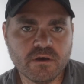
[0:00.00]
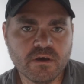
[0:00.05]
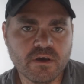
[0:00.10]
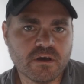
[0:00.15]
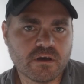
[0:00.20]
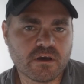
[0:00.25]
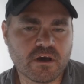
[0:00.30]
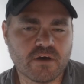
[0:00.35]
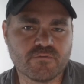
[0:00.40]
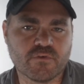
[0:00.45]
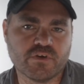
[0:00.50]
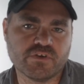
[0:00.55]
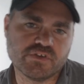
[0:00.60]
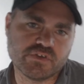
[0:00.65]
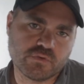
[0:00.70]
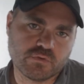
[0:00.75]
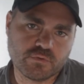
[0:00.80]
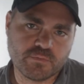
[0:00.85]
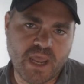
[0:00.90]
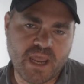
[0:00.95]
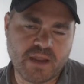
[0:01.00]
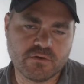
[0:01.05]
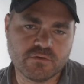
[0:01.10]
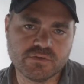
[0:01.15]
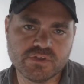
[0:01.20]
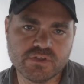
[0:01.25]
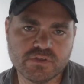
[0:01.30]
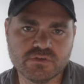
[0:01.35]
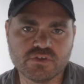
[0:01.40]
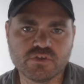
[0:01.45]
covering solar
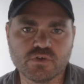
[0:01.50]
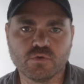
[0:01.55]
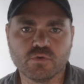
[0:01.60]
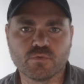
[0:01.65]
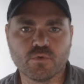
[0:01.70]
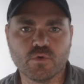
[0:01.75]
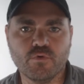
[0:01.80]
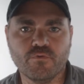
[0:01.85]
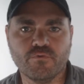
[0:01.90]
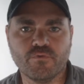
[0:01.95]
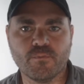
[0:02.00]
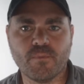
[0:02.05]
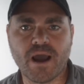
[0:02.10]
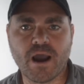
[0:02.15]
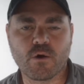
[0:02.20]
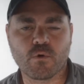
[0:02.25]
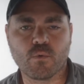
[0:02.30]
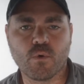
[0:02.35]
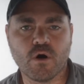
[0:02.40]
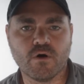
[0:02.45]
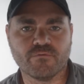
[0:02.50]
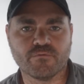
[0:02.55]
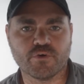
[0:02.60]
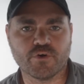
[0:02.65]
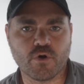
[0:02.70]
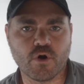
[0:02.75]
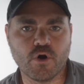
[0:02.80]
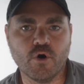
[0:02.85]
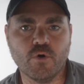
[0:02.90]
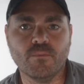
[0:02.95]
panels, solar roof, and Powerwall for your
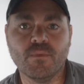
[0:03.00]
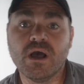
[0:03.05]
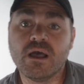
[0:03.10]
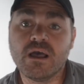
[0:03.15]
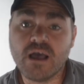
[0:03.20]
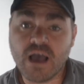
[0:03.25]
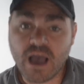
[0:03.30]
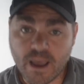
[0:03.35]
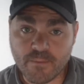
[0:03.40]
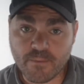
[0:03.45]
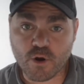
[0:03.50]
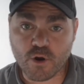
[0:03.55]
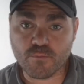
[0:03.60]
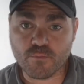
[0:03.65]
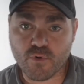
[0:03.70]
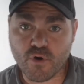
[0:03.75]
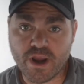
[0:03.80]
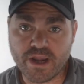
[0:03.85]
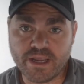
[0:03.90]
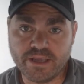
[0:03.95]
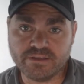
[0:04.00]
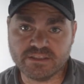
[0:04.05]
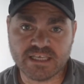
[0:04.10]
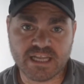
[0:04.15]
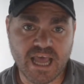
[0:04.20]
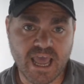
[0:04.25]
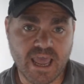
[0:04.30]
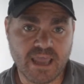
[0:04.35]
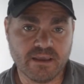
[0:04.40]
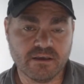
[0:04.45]
home. I'm Aaron Brady.
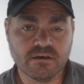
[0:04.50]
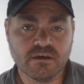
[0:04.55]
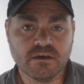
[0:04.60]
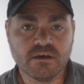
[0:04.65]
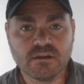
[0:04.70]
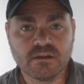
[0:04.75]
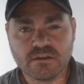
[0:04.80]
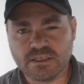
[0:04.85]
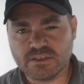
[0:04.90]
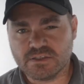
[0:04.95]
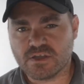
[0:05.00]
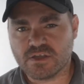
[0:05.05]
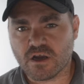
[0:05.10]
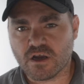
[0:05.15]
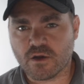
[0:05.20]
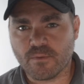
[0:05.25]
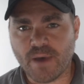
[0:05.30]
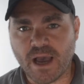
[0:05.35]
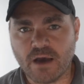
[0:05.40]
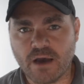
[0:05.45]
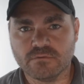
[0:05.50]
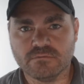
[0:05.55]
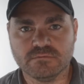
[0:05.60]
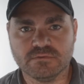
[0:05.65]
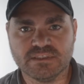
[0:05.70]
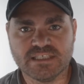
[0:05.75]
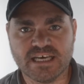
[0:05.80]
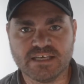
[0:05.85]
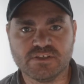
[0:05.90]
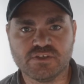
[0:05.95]
Today, let's talk about
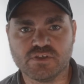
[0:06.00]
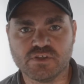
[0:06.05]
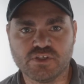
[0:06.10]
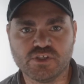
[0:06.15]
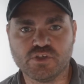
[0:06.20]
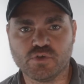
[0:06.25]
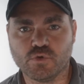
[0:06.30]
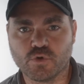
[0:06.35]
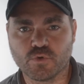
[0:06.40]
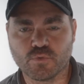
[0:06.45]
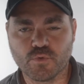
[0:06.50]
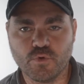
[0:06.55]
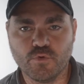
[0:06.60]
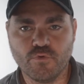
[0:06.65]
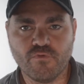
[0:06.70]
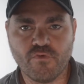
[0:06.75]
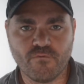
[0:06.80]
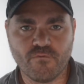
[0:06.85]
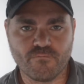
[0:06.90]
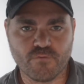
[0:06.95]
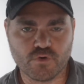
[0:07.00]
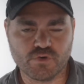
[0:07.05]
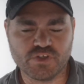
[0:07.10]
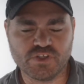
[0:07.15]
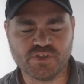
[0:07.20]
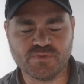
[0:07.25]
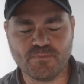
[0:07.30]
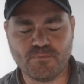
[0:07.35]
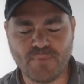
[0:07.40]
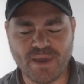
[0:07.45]
Tesla solar roof versus
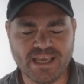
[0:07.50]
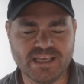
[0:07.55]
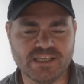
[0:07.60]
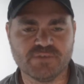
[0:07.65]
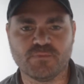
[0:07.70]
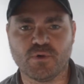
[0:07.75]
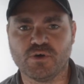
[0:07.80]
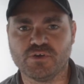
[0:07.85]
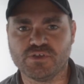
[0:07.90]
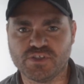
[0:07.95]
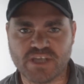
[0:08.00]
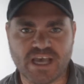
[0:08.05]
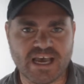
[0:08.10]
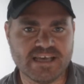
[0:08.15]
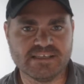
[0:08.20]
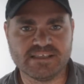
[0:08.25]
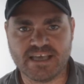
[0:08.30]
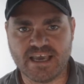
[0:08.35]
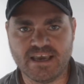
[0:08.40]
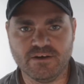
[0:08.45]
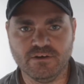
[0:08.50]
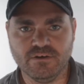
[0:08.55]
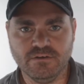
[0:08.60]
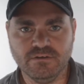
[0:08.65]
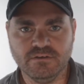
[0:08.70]
baseball-sized hail,